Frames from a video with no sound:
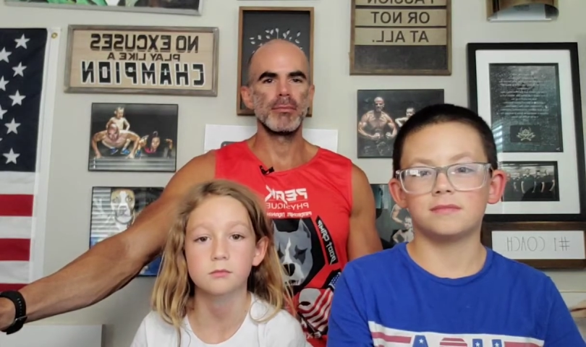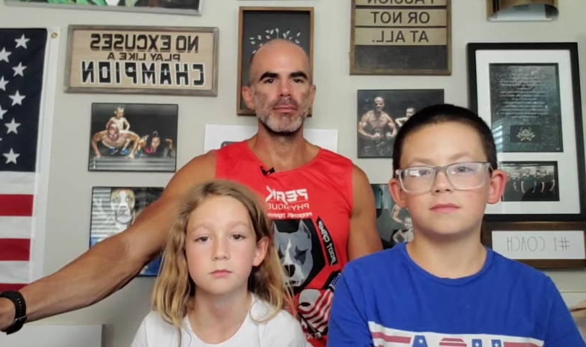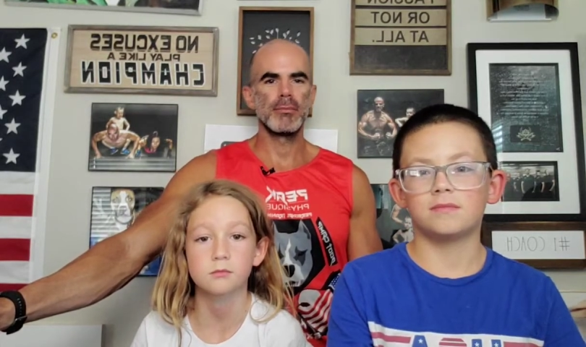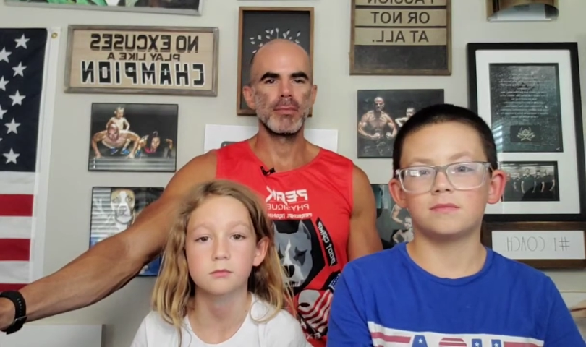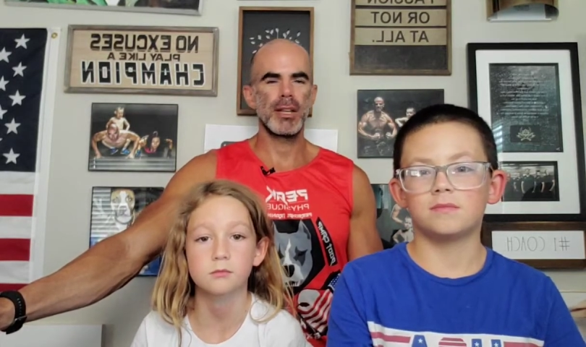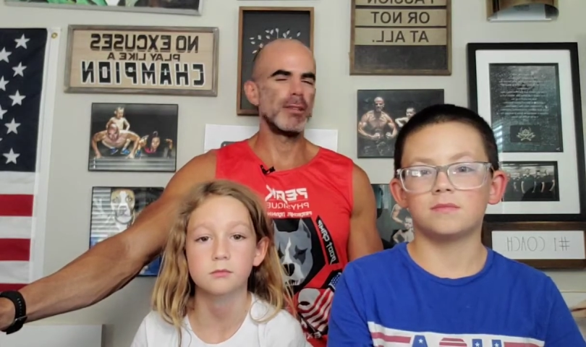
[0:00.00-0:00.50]

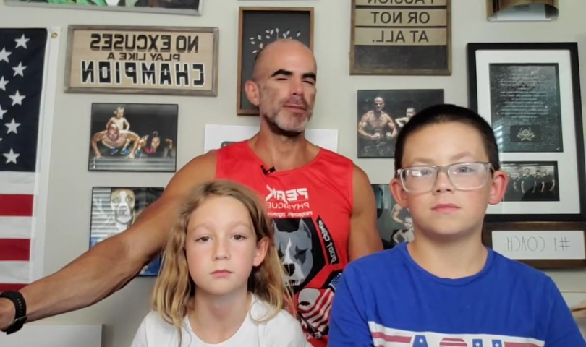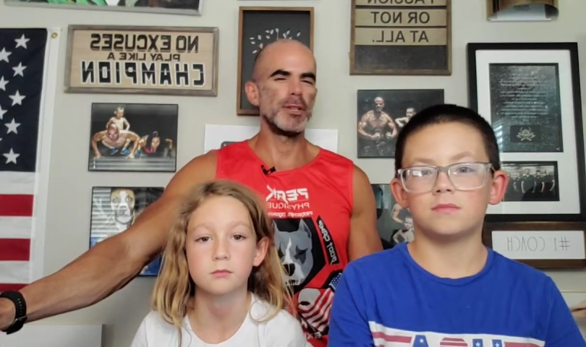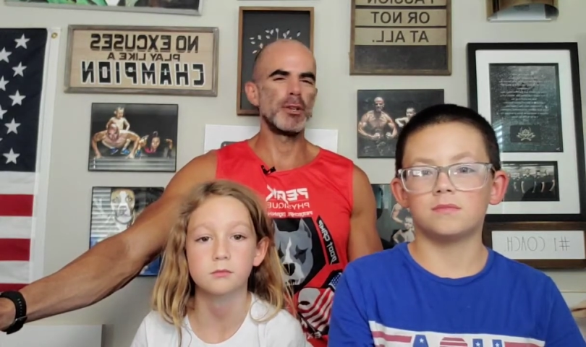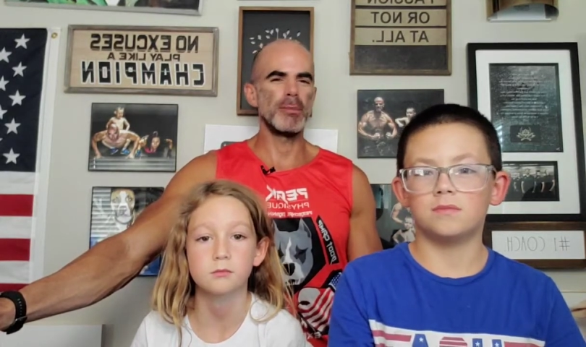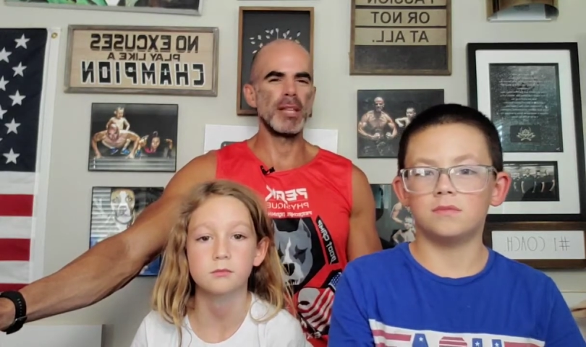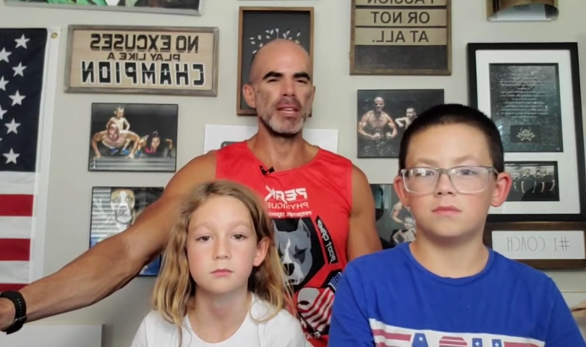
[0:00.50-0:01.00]
Speaker 1: I don't know if he
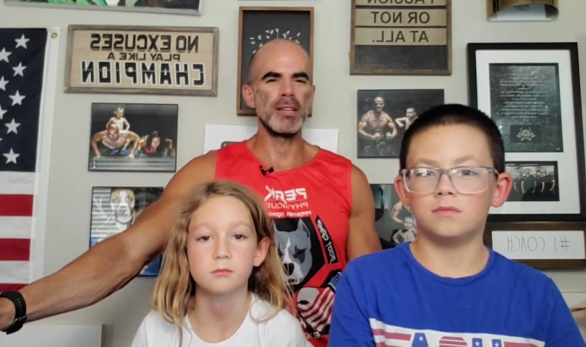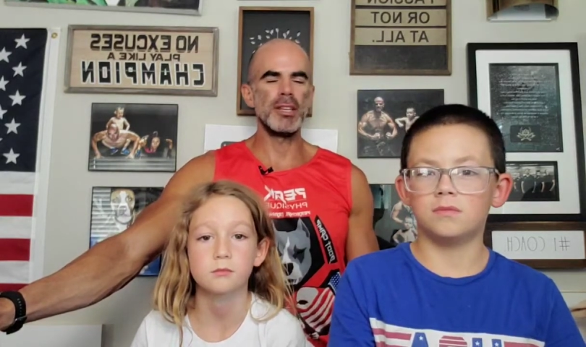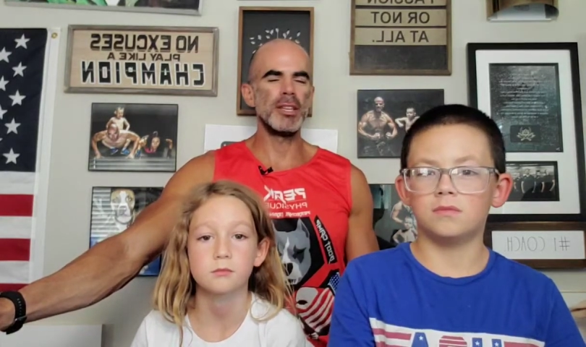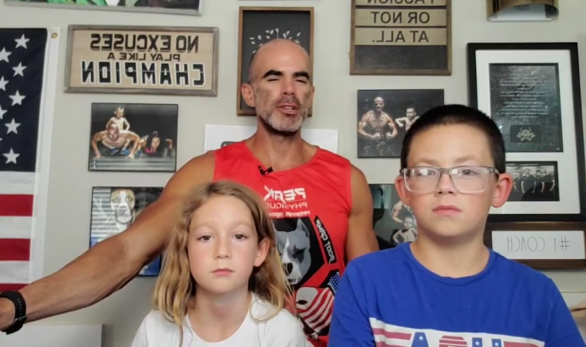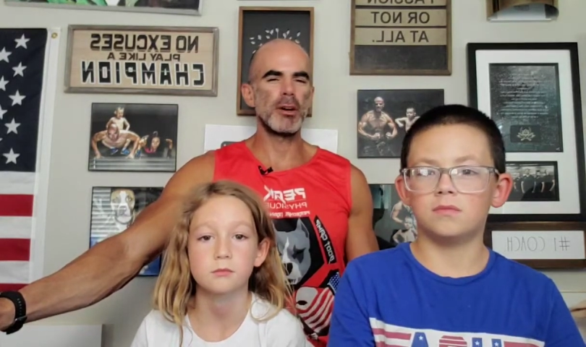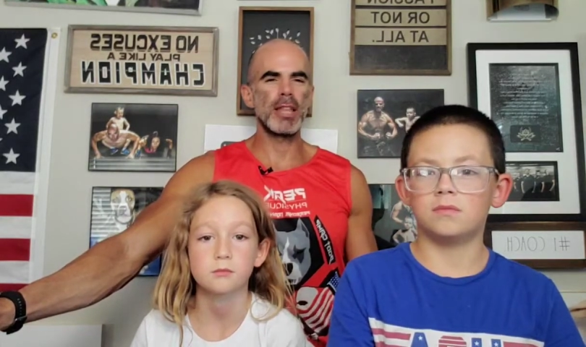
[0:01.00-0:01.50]
taught me that. Either
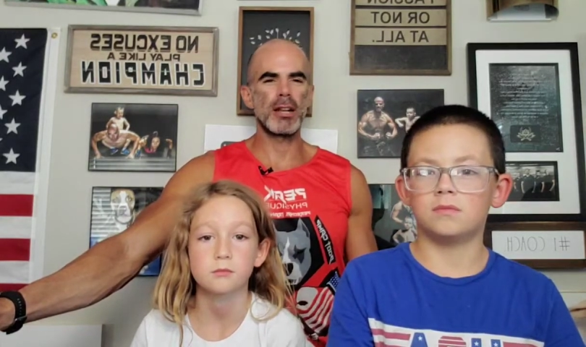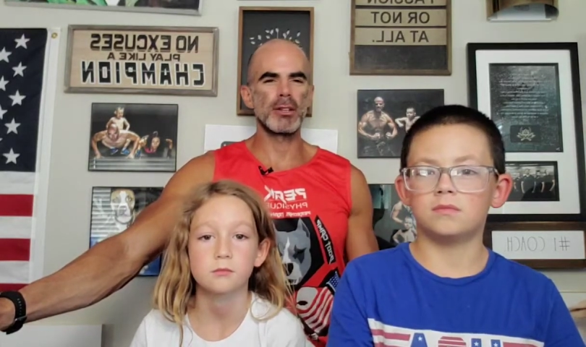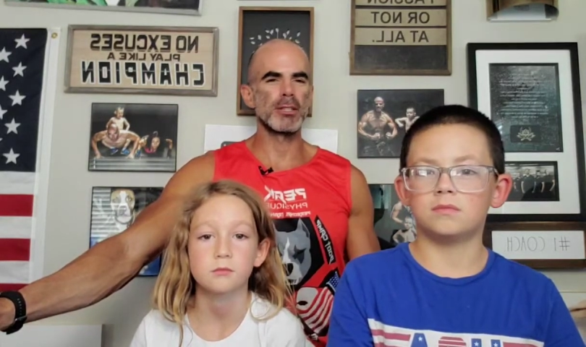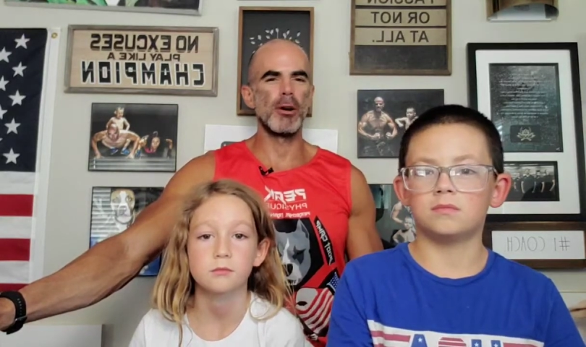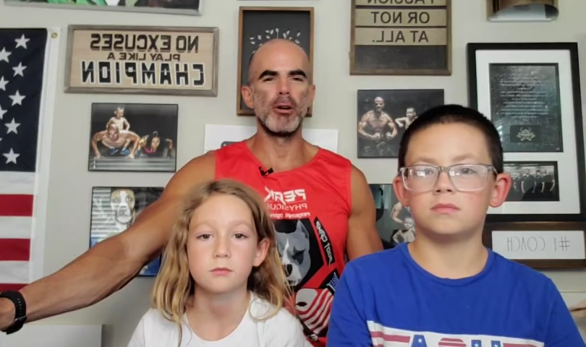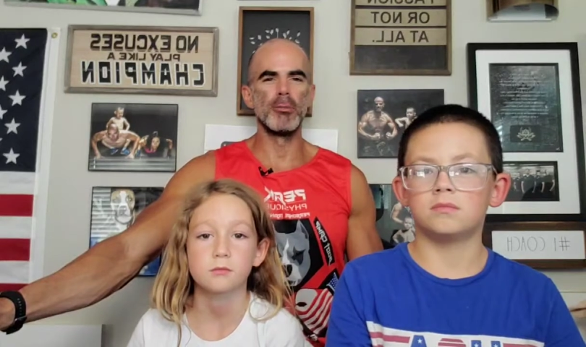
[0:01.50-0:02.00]
he taught me that or
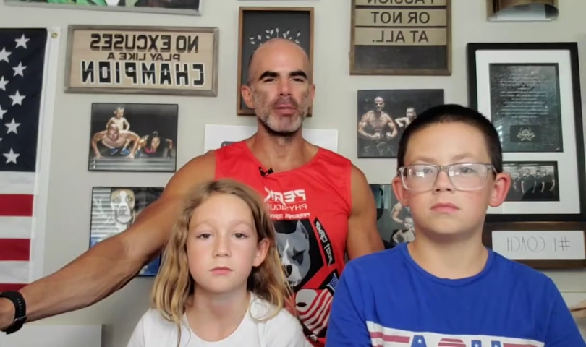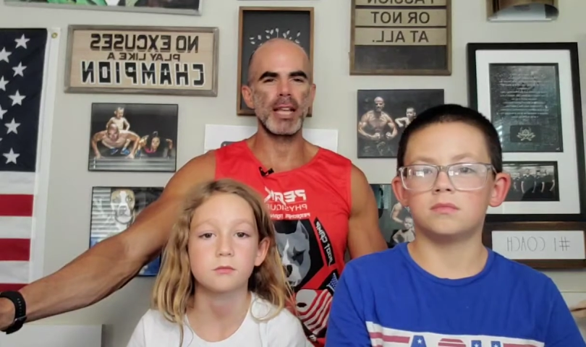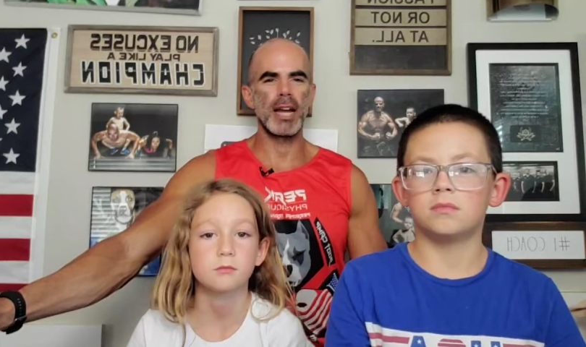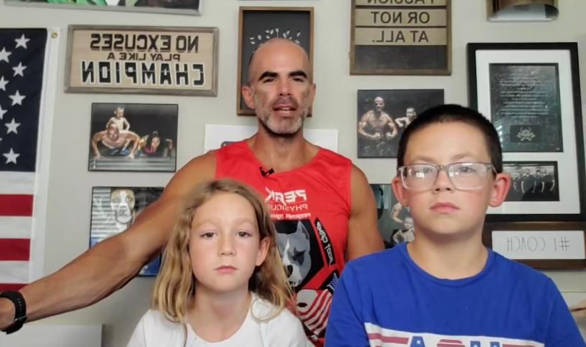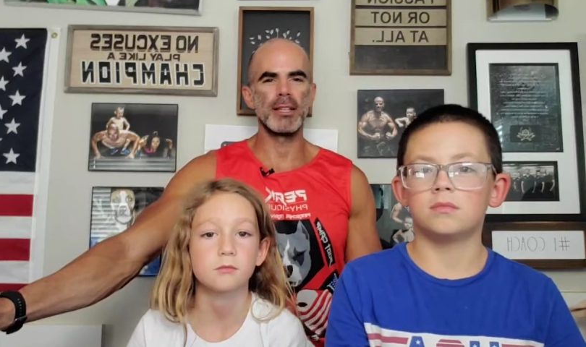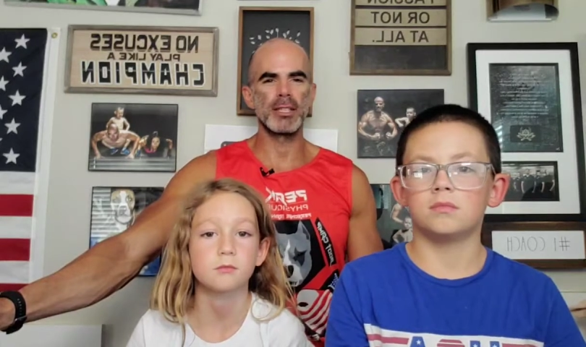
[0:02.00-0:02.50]
some homeless
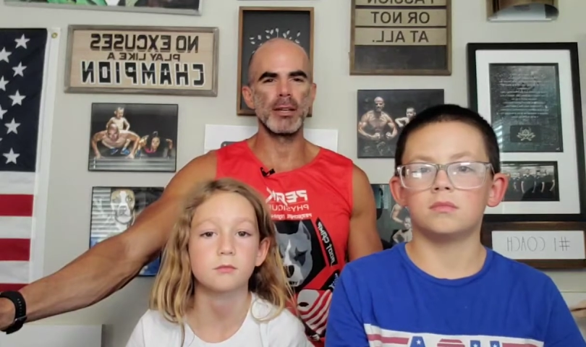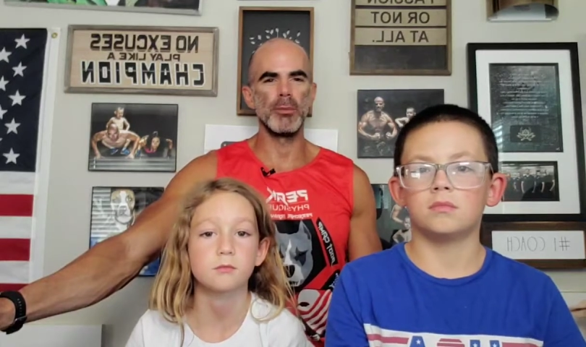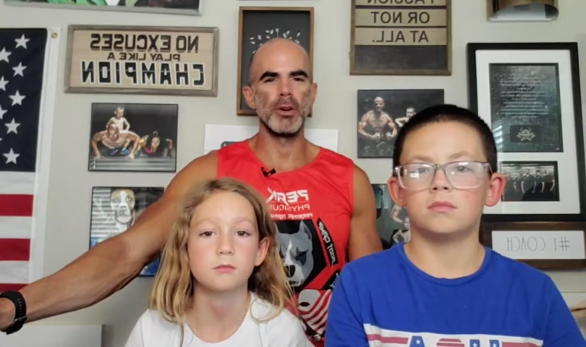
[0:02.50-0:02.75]
guy in the subway